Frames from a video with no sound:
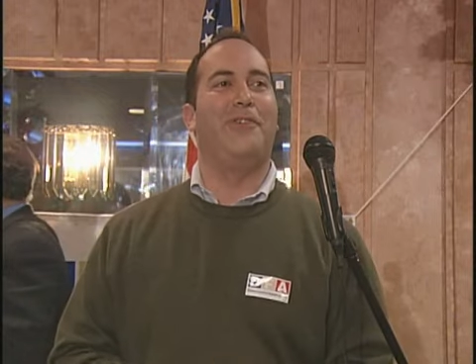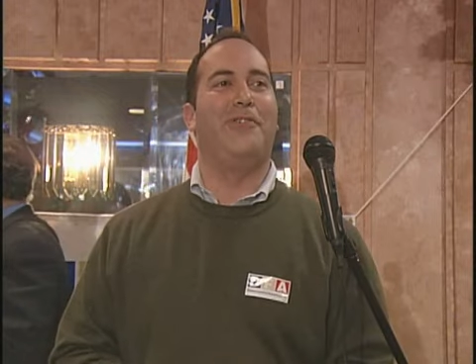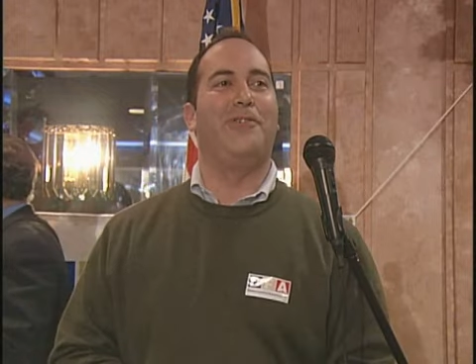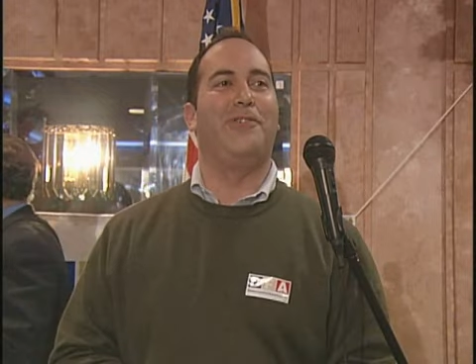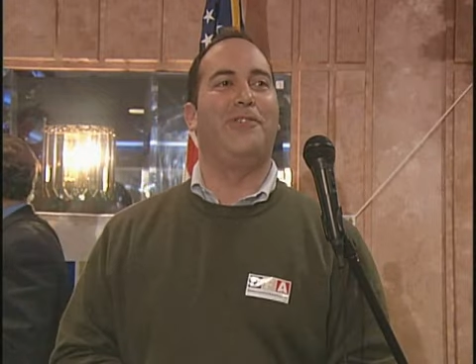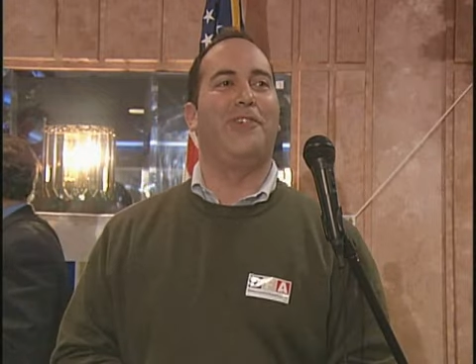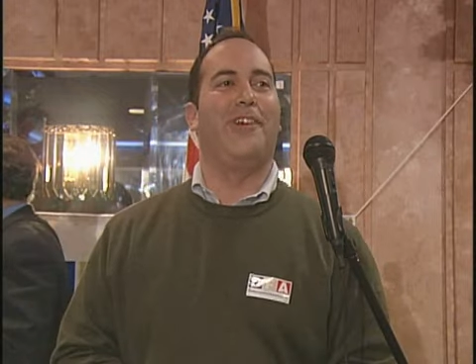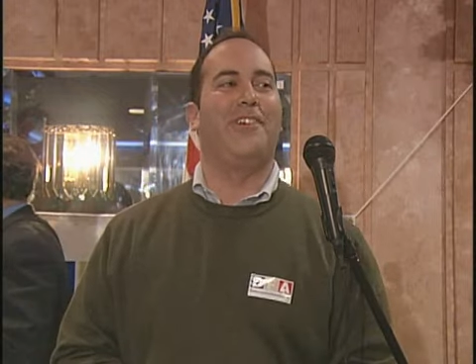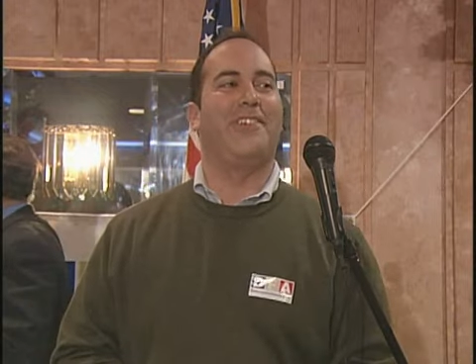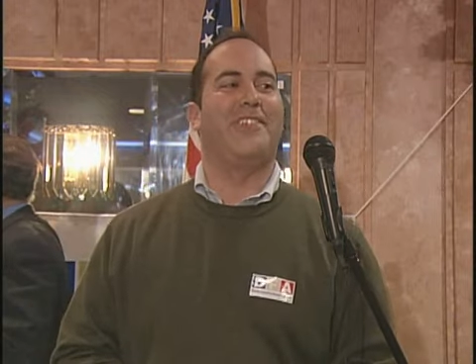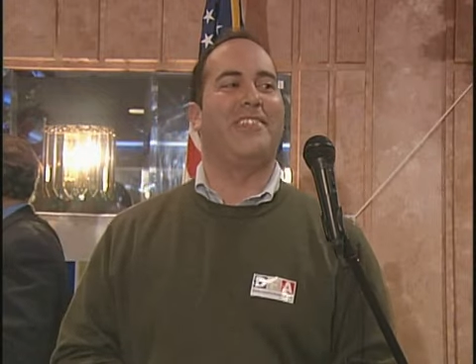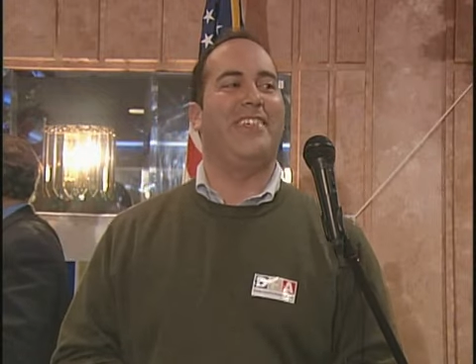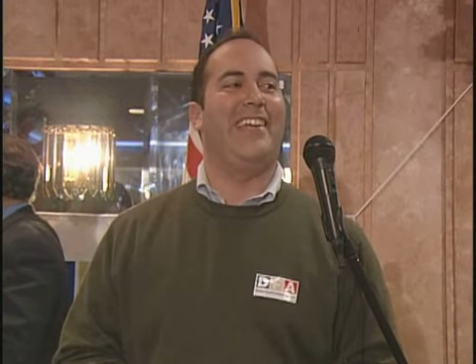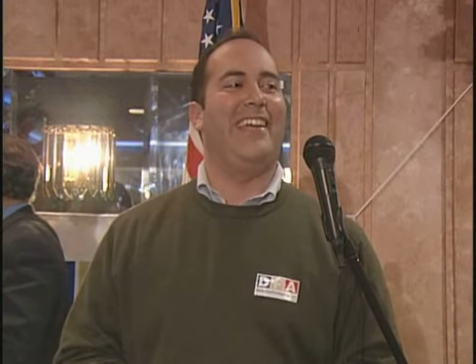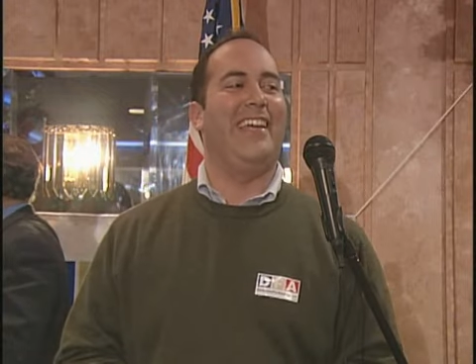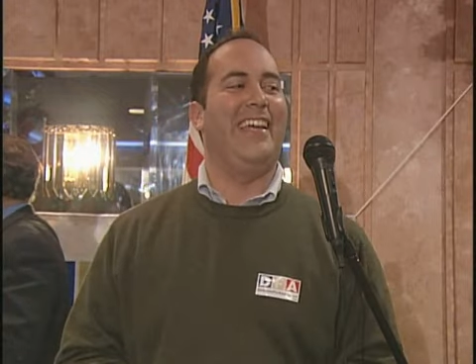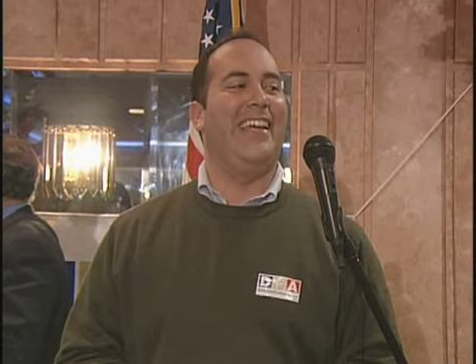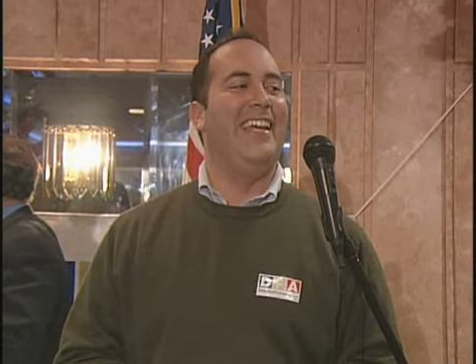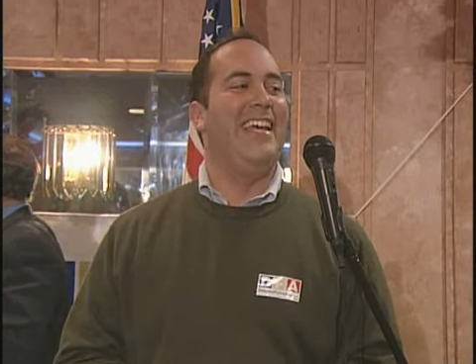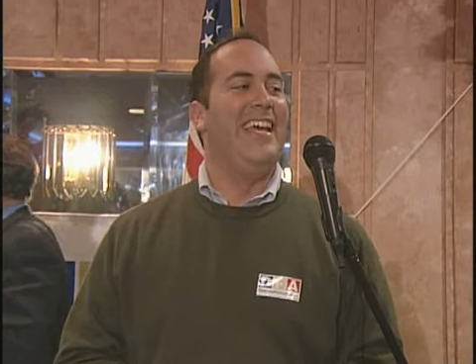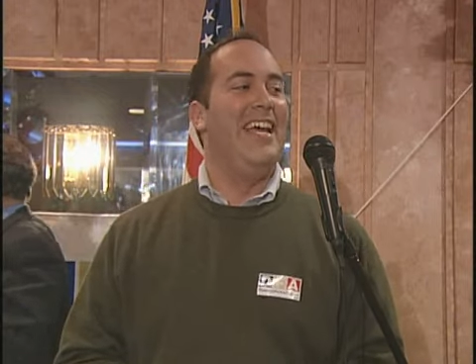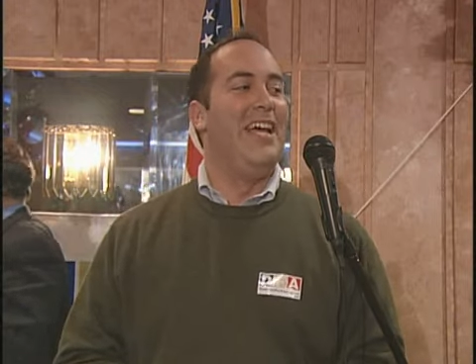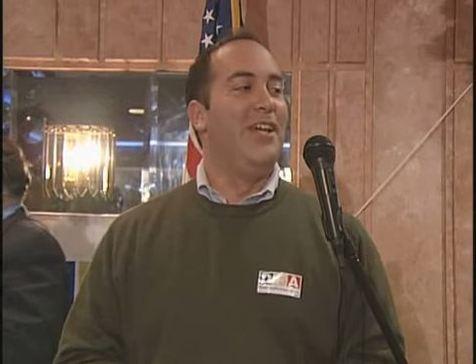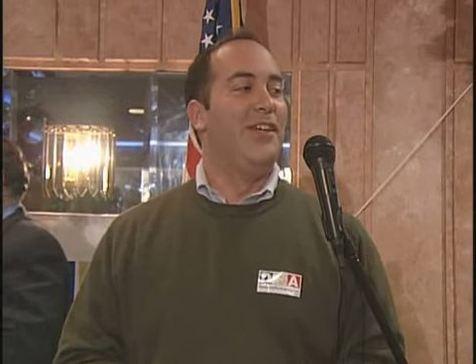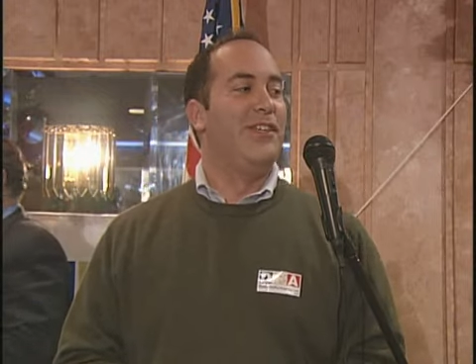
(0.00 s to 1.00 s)
New Jersey.
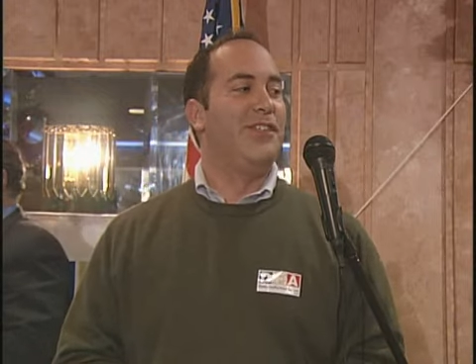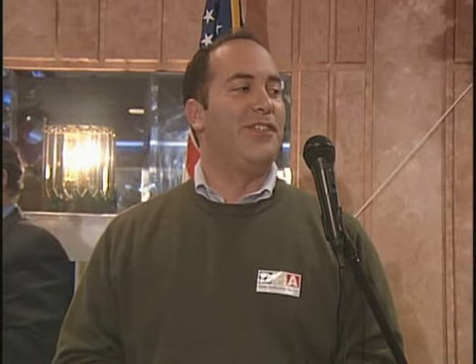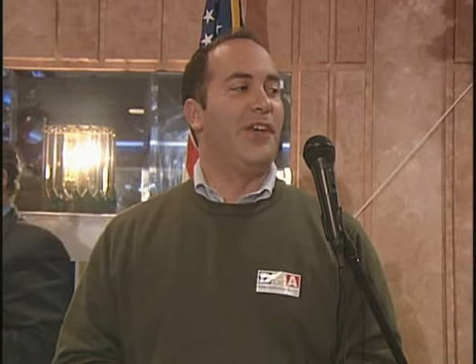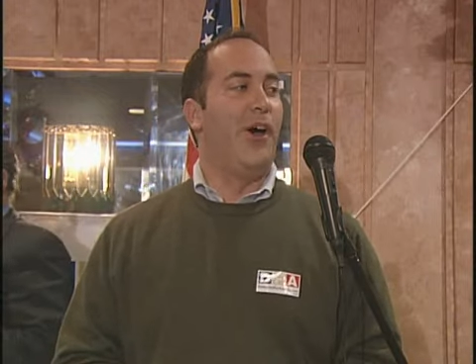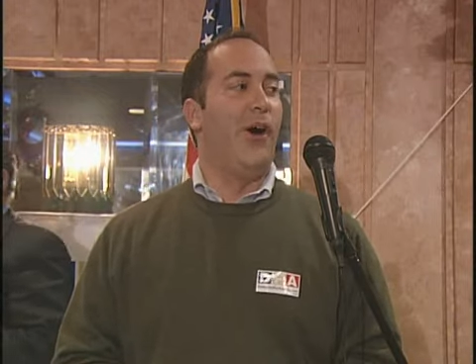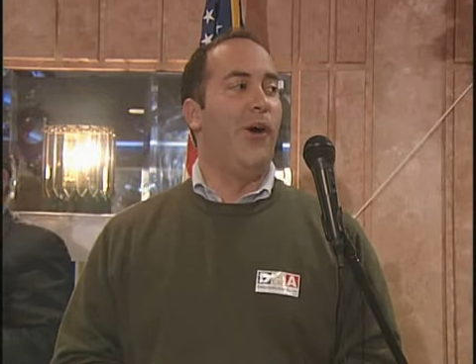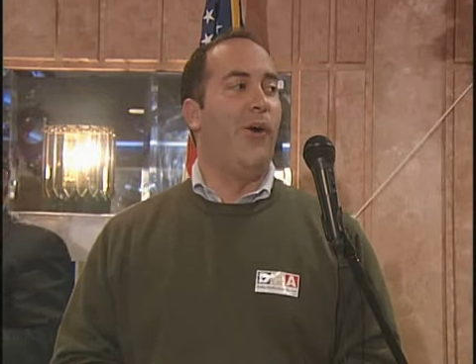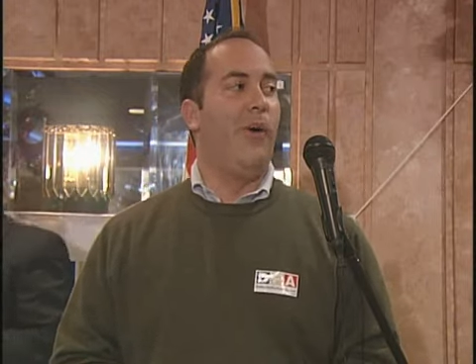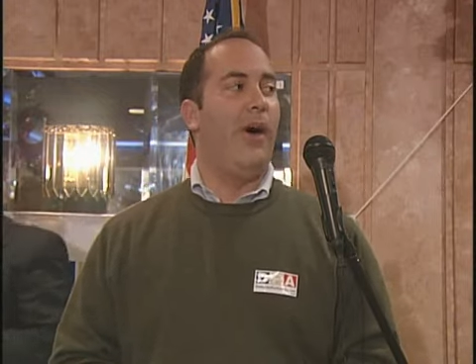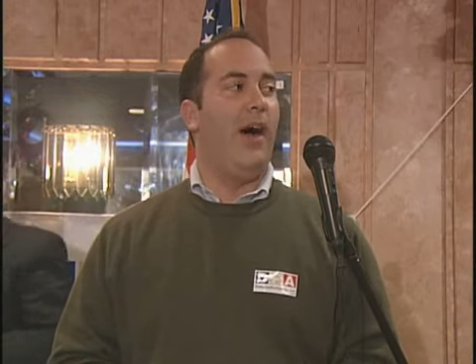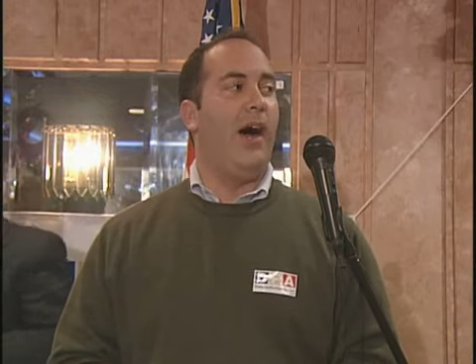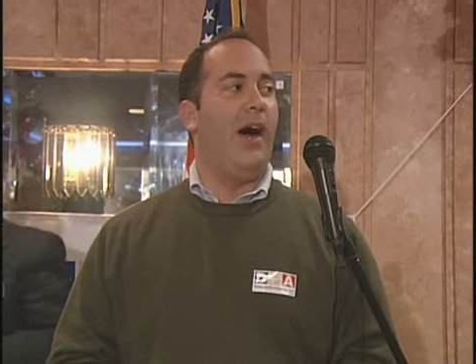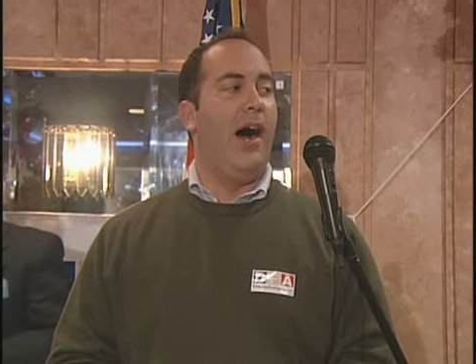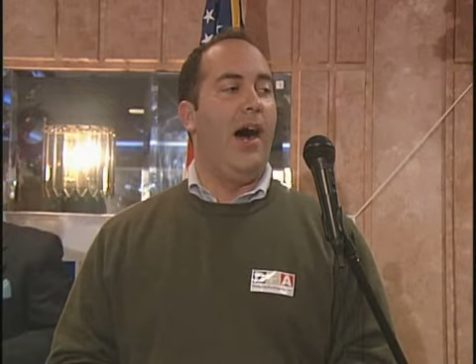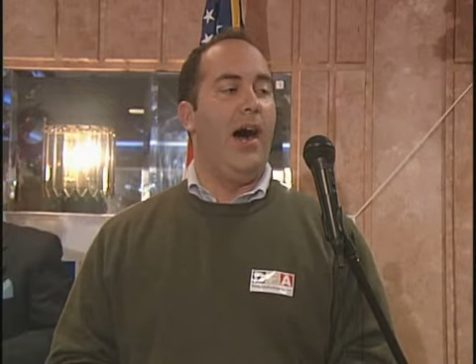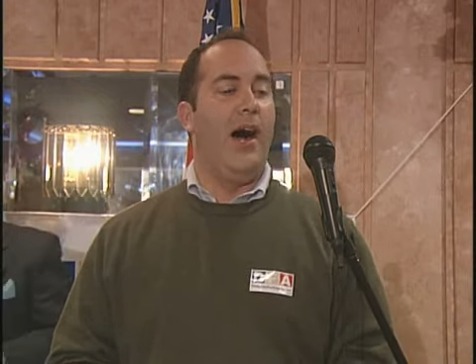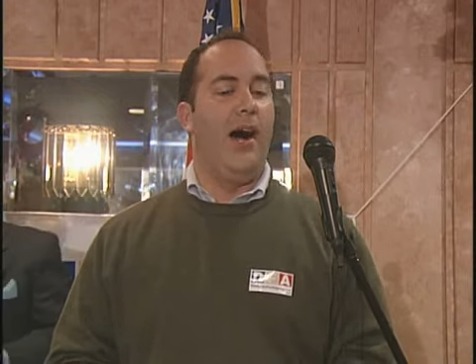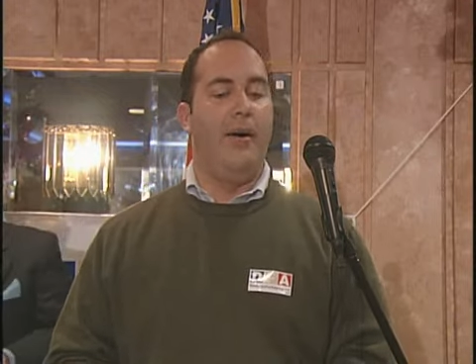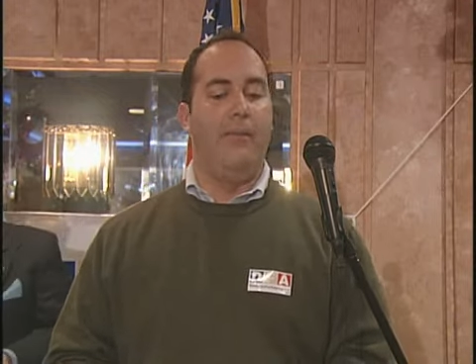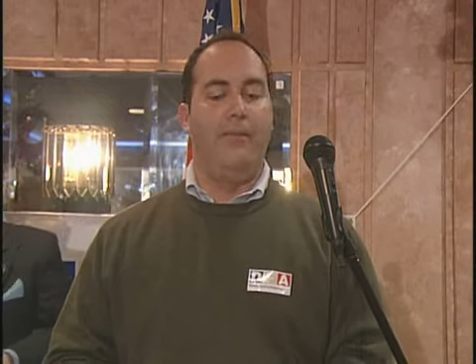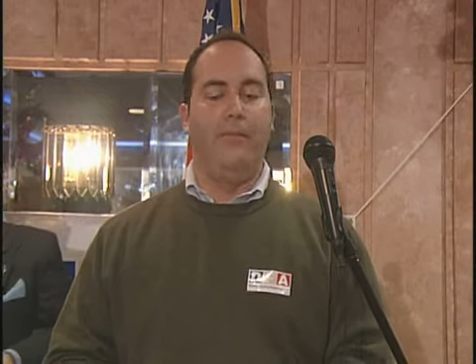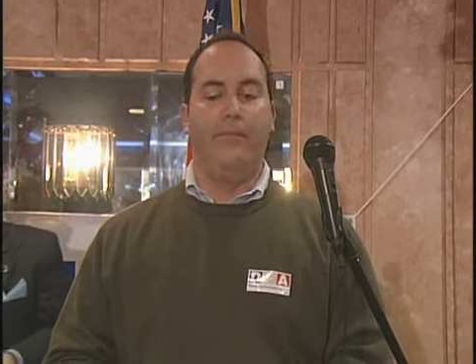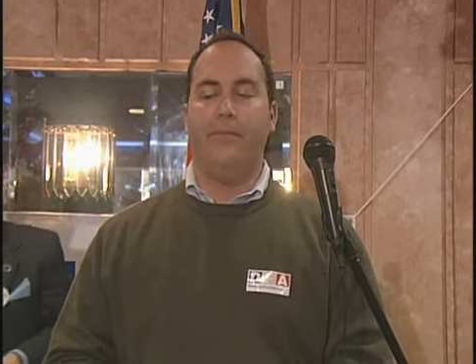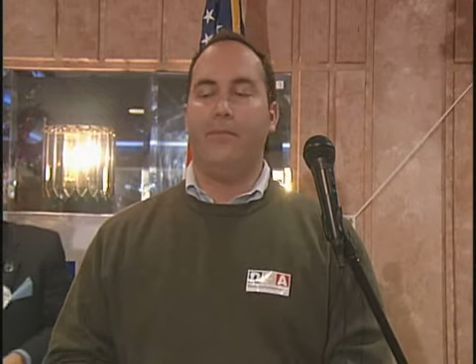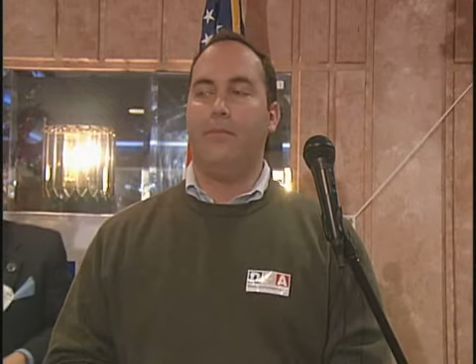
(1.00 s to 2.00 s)
So
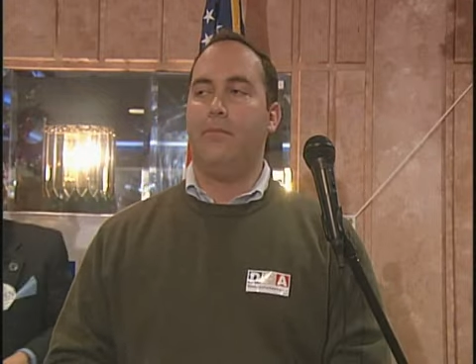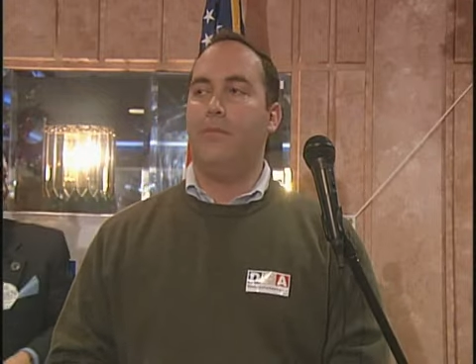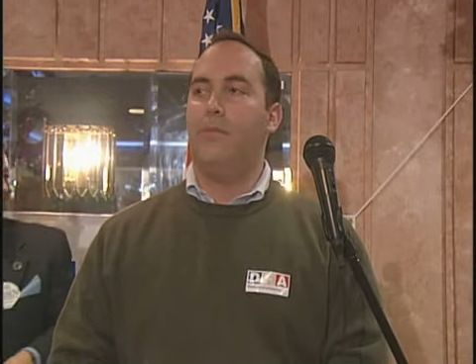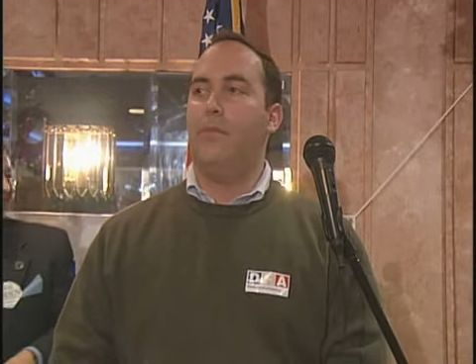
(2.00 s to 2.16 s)
um,